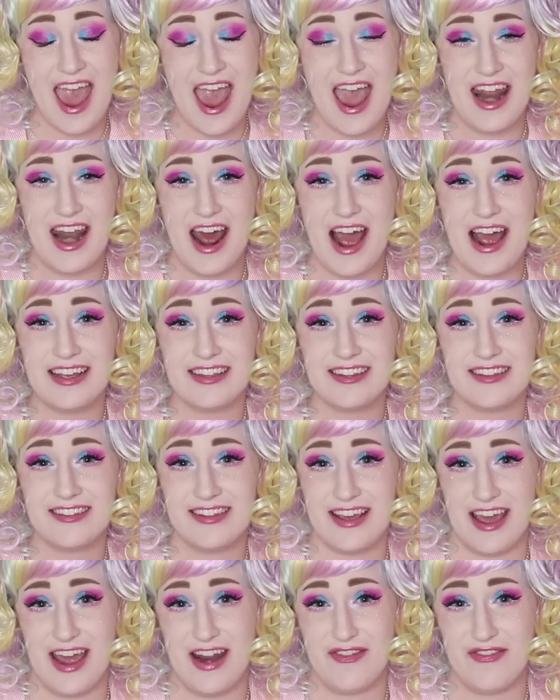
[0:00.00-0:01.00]
And I
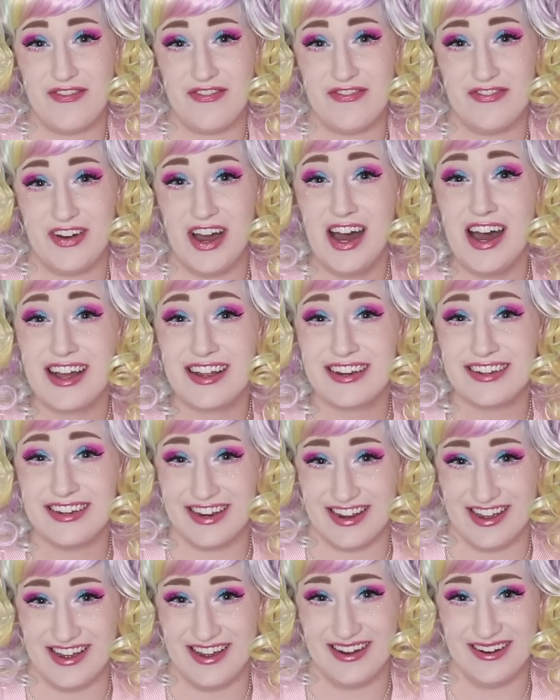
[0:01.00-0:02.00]
said,
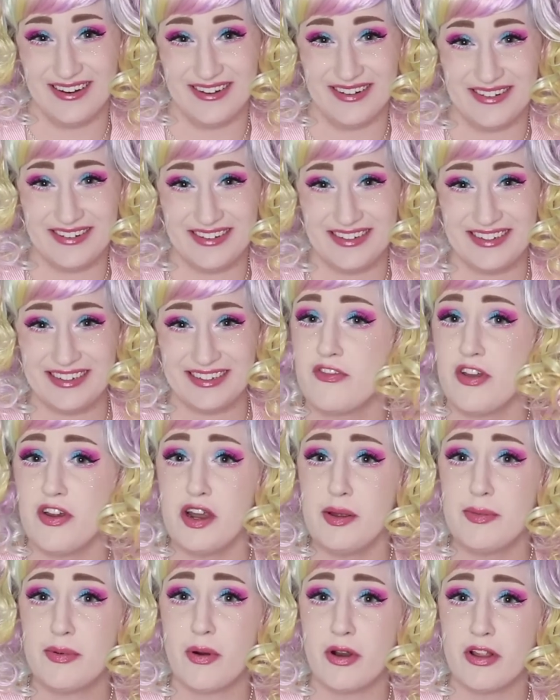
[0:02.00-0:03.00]
no.
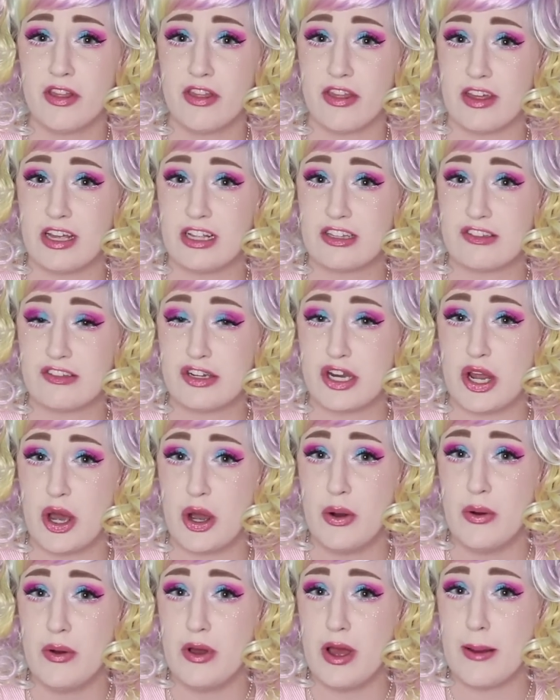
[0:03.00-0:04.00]
Very important thing to
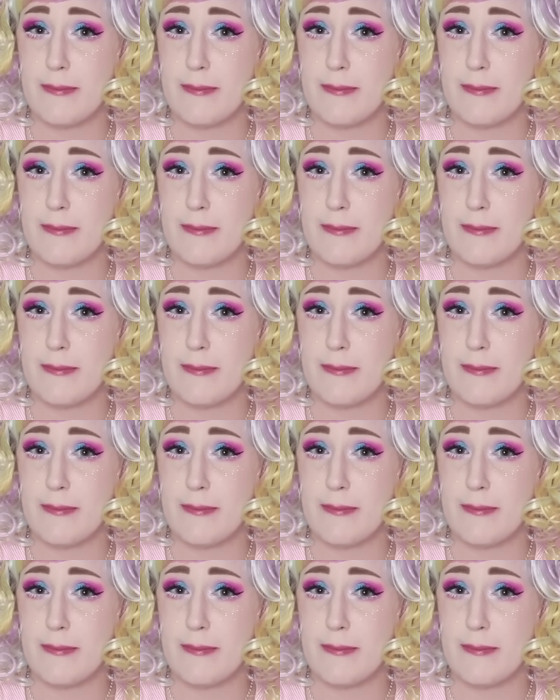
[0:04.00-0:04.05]
know